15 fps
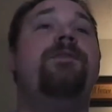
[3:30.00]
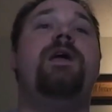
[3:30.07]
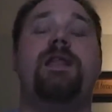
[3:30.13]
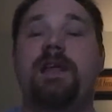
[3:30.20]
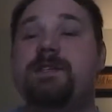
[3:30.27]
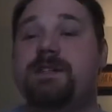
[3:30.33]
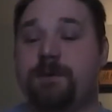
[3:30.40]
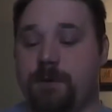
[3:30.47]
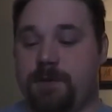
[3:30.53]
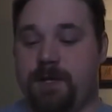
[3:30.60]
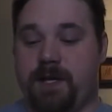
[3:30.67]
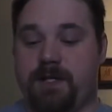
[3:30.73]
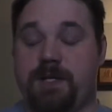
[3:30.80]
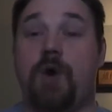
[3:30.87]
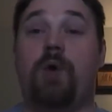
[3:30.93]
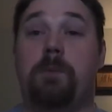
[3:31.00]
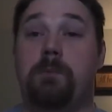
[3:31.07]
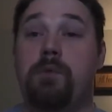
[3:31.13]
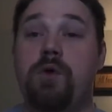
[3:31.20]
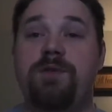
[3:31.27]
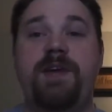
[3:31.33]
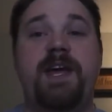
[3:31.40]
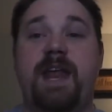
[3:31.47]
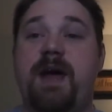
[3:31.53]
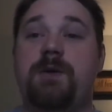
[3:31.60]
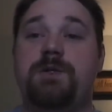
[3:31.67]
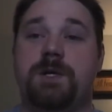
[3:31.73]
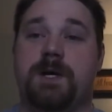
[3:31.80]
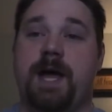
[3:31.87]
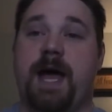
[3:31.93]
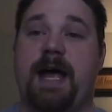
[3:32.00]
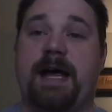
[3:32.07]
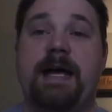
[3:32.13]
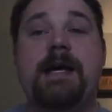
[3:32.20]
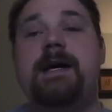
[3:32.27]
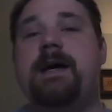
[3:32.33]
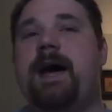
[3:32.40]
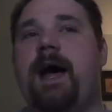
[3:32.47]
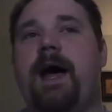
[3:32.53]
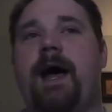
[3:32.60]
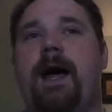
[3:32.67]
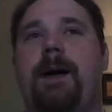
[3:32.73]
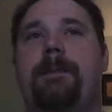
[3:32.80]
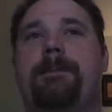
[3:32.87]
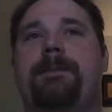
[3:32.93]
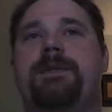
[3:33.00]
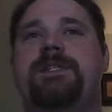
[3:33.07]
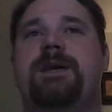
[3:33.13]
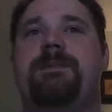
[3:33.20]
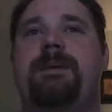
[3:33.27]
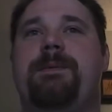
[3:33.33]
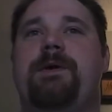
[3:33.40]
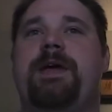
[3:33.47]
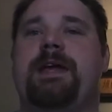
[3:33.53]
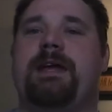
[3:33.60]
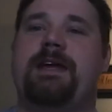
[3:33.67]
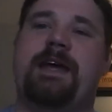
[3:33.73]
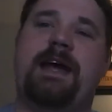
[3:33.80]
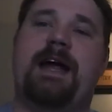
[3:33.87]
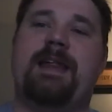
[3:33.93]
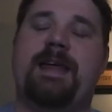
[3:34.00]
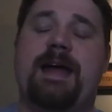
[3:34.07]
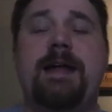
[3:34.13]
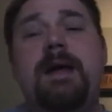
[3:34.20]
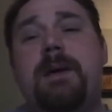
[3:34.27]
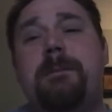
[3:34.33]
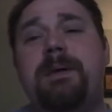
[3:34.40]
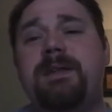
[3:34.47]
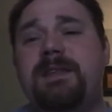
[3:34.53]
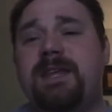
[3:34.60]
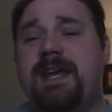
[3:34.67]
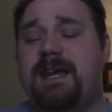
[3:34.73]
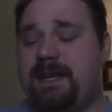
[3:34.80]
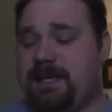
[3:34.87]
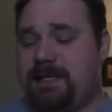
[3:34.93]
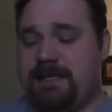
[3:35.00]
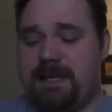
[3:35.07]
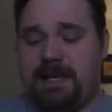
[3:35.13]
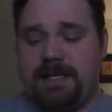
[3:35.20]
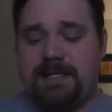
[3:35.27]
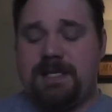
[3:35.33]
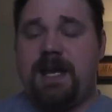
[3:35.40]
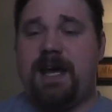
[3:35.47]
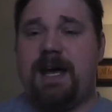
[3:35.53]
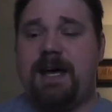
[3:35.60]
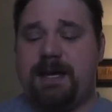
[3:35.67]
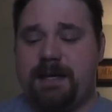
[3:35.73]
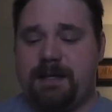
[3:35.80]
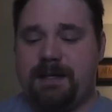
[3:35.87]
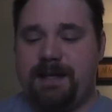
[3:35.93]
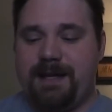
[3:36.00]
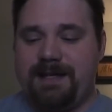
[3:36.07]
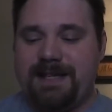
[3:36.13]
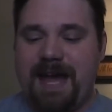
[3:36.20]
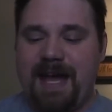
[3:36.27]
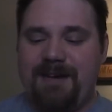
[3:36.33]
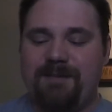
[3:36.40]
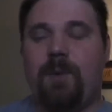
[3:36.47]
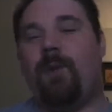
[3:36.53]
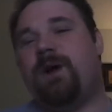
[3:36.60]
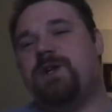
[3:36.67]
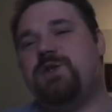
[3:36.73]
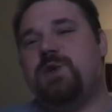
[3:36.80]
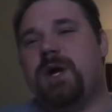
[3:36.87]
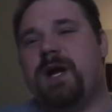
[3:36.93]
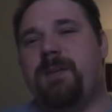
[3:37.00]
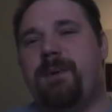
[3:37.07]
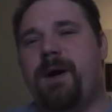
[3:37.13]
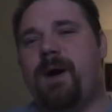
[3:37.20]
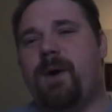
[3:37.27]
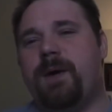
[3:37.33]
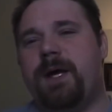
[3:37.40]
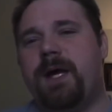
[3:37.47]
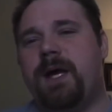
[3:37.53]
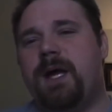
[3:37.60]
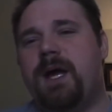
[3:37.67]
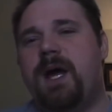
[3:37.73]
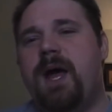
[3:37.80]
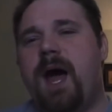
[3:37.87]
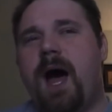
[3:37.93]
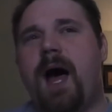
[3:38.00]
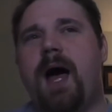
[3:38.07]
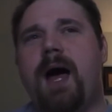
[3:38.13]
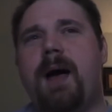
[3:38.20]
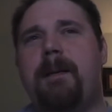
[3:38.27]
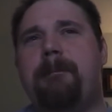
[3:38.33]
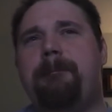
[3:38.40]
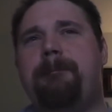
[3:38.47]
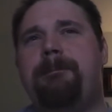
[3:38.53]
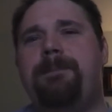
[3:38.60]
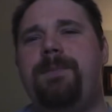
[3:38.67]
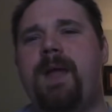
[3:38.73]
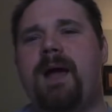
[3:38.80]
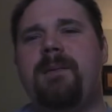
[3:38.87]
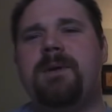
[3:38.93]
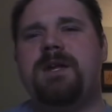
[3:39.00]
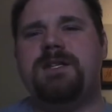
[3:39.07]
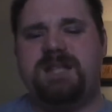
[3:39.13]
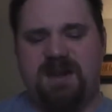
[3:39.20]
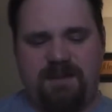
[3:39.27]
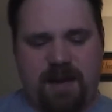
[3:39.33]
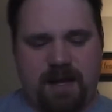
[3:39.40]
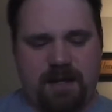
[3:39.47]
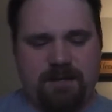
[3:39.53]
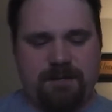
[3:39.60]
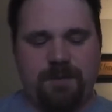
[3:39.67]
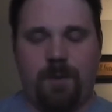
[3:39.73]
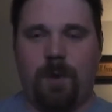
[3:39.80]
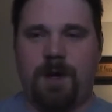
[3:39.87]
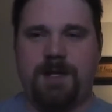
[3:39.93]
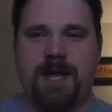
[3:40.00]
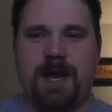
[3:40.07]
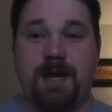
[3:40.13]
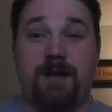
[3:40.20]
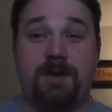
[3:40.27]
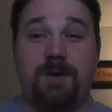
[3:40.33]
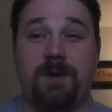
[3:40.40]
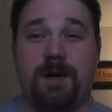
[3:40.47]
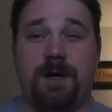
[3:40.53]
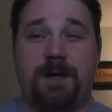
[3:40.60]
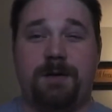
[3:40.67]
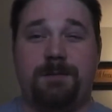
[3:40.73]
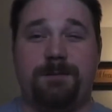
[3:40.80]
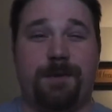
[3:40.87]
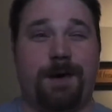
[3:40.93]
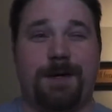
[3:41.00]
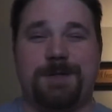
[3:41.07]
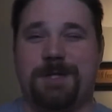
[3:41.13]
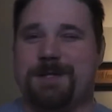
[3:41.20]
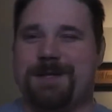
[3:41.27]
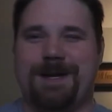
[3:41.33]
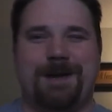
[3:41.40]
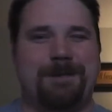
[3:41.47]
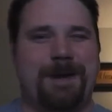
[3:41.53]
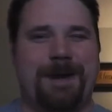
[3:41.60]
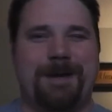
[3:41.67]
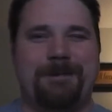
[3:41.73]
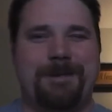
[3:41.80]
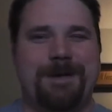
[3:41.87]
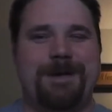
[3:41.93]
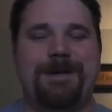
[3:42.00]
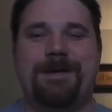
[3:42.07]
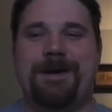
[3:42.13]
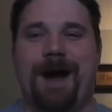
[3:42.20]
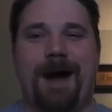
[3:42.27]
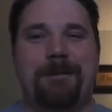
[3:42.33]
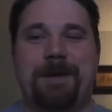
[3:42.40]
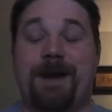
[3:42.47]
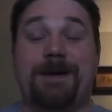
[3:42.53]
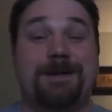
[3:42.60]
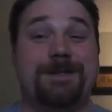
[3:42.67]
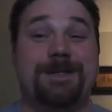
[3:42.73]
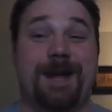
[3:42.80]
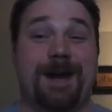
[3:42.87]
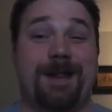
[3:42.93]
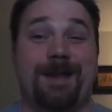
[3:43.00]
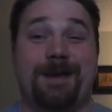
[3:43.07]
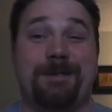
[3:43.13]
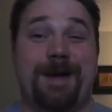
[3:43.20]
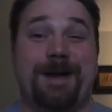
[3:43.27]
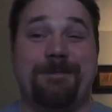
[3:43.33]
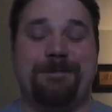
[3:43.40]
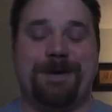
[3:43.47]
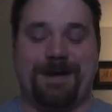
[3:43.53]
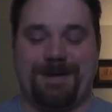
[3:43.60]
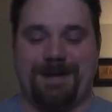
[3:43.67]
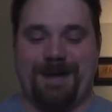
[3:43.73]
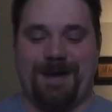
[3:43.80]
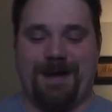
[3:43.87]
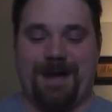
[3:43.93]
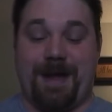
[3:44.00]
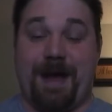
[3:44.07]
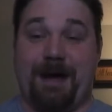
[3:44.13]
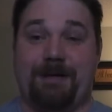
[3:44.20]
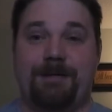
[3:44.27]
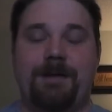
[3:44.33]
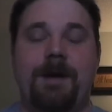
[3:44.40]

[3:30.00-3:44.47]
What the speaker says: And that's another thing, the whole movie announcer guy. Some people get a kick out of that, but the thing is that it's kind of a one-trick pony. I'm gonna see if I can work that into a project coming up. I'm not gonna say anything about it, but, yeah.